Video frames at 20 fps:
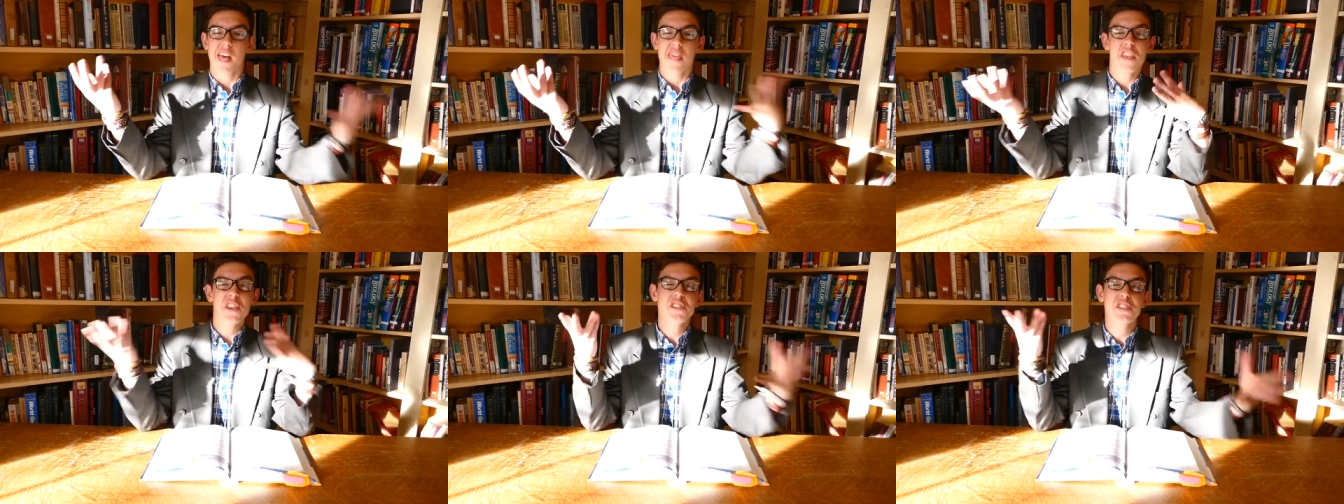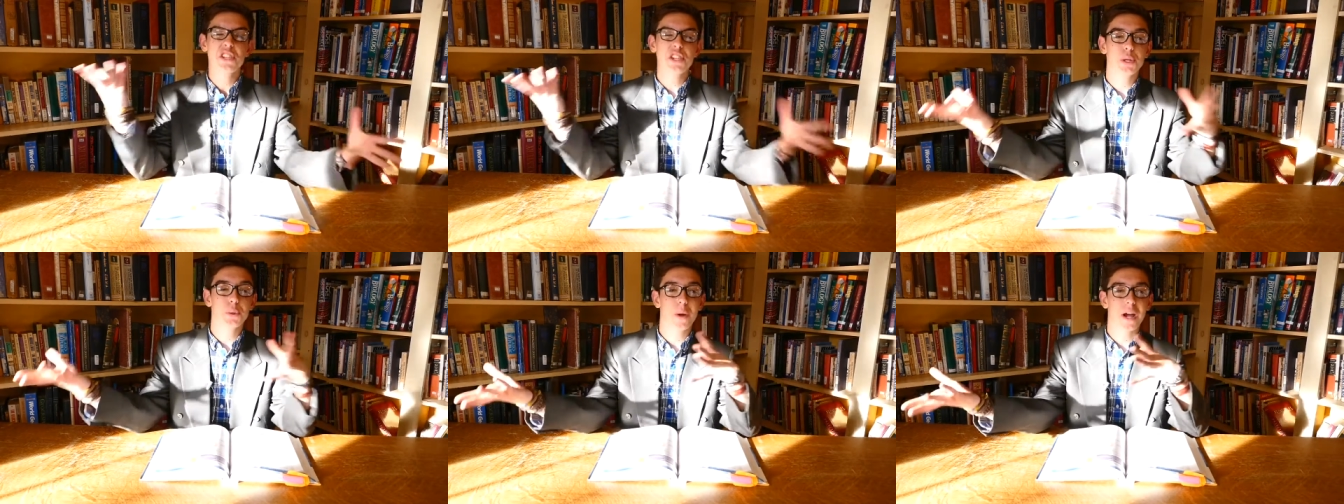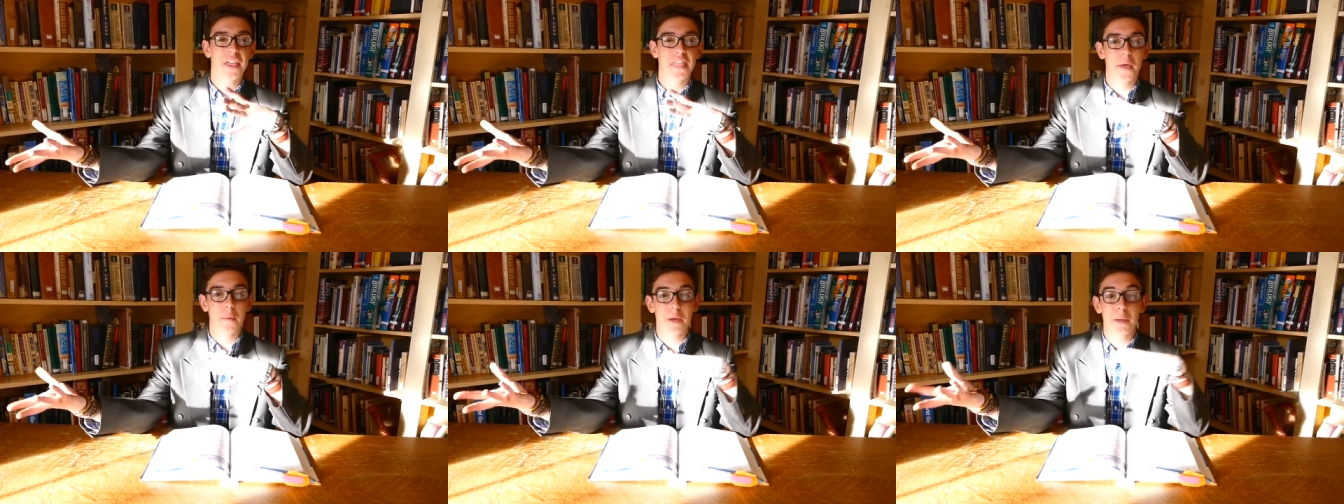This is the
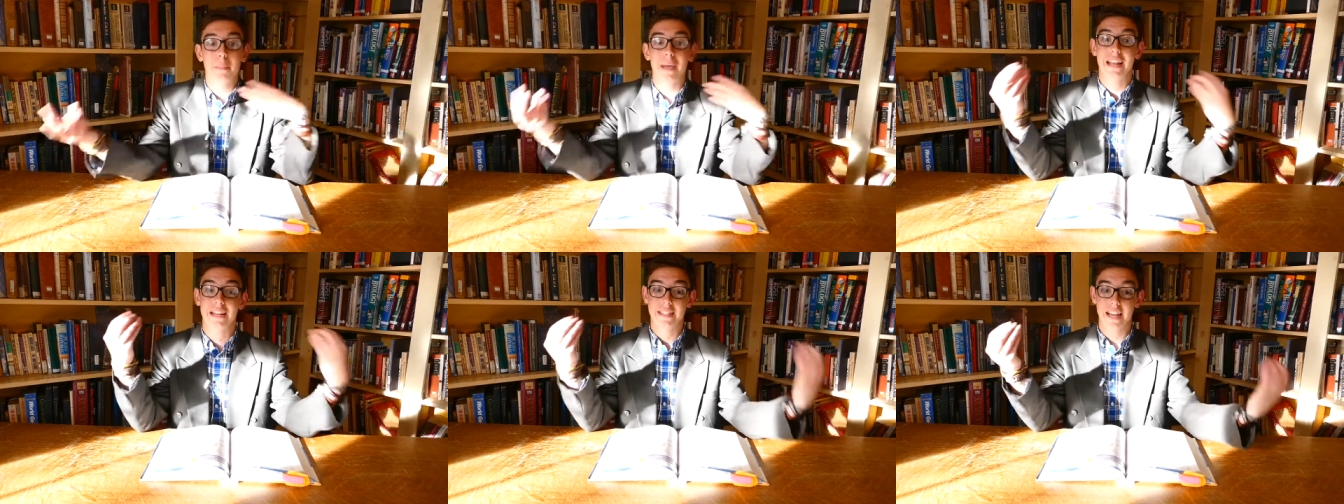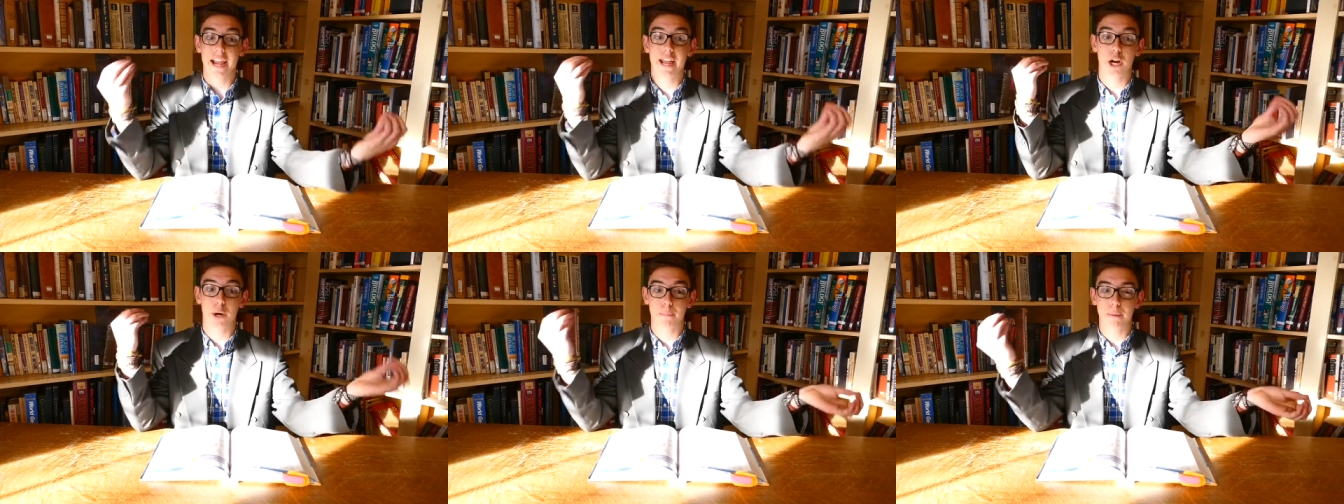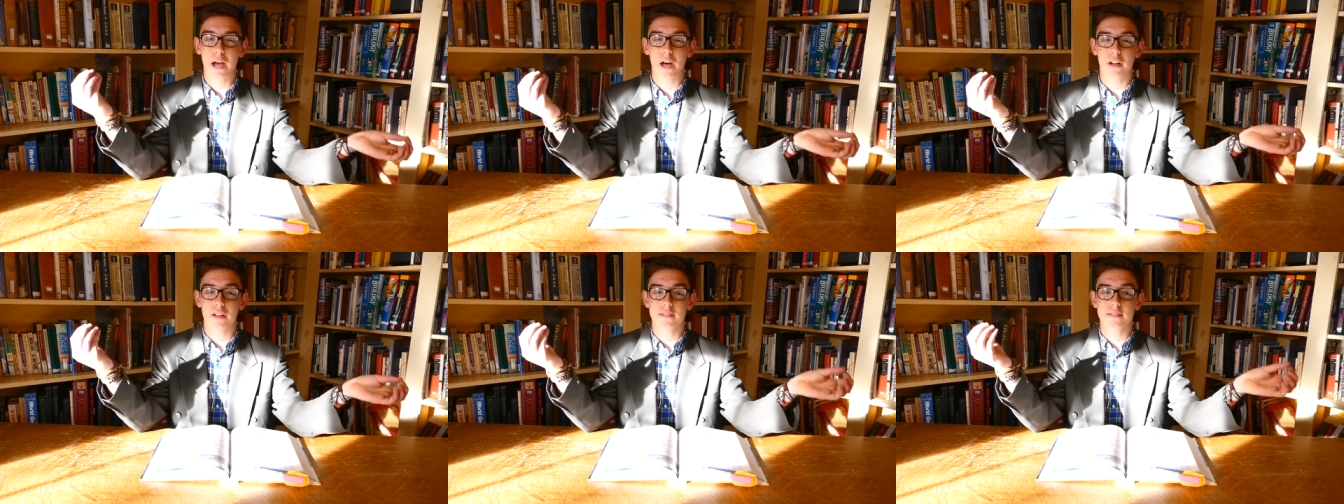way that we maintain our
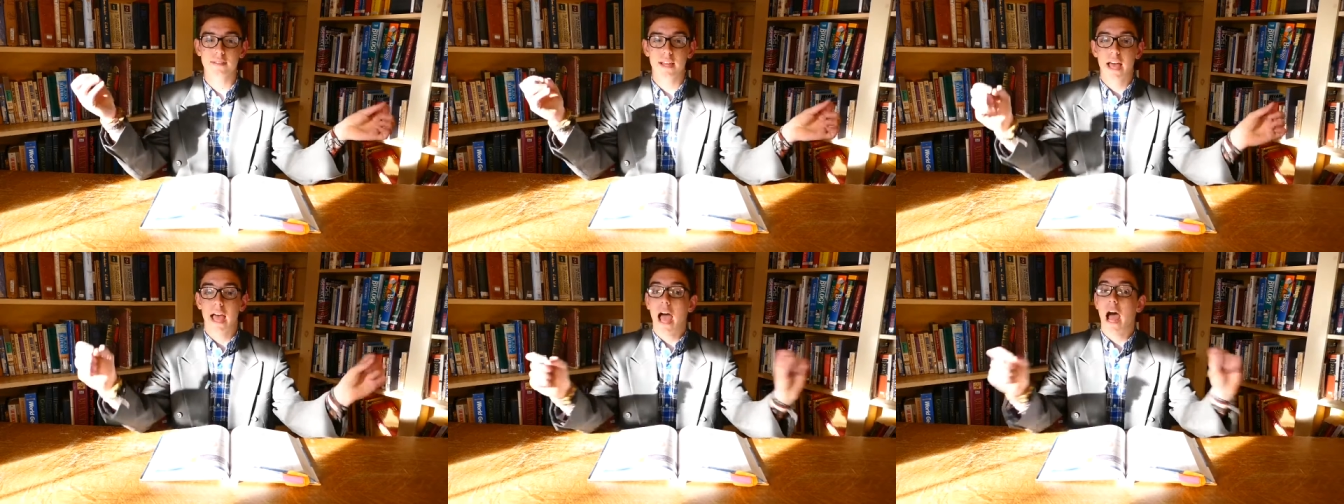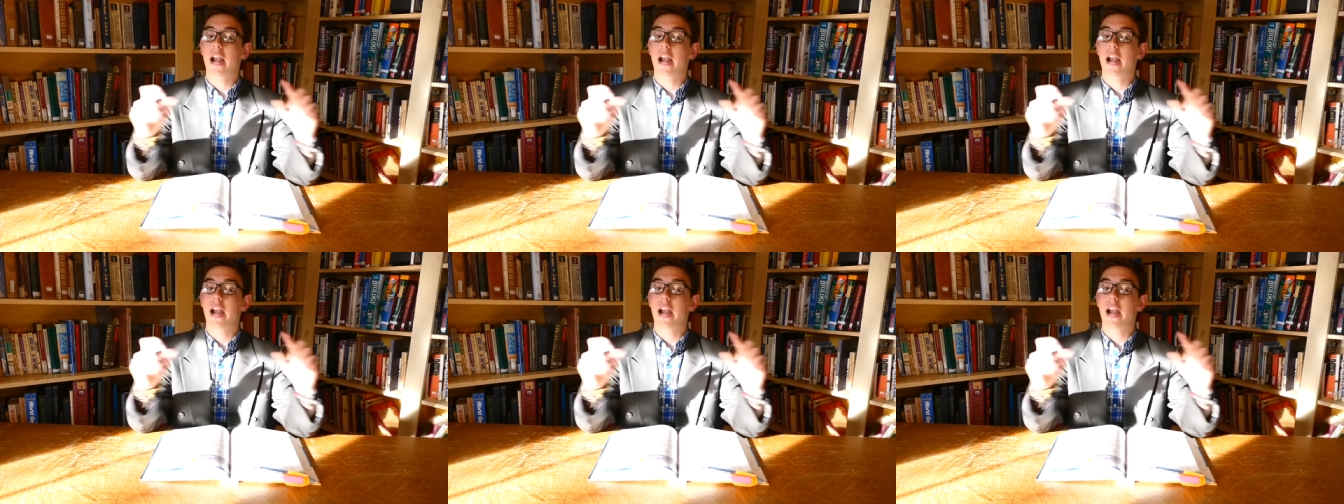balance,